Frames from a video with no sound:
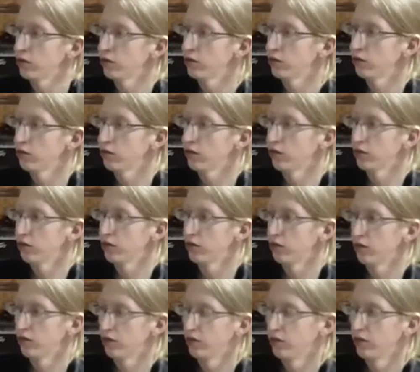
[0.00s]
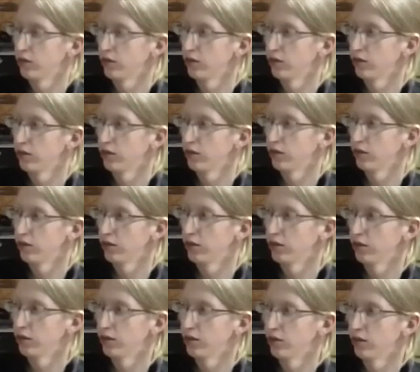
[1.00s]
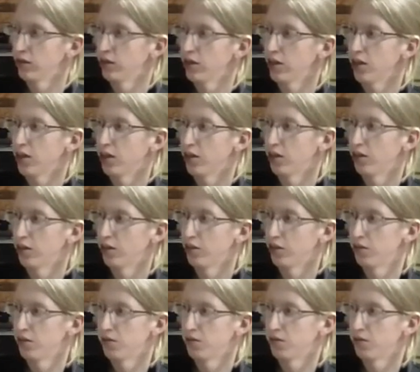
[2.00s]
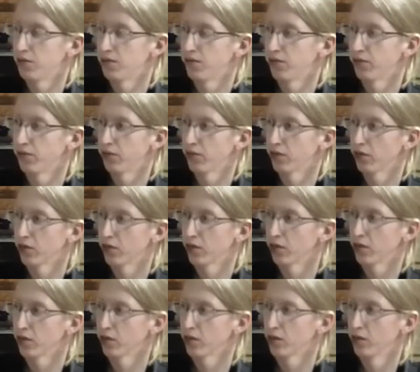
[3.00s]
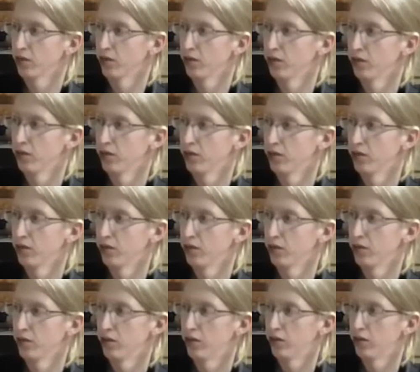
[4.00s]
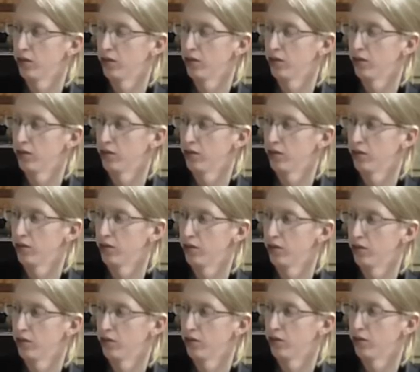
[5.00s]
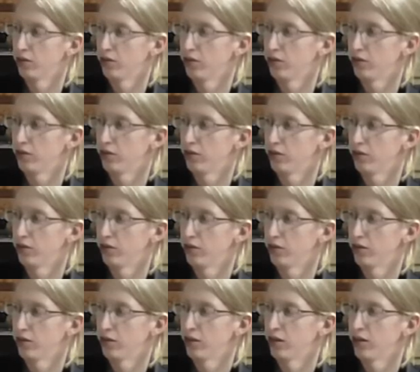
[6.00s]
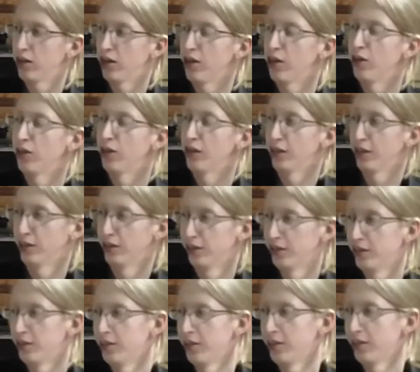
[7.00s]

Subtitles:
[no speech]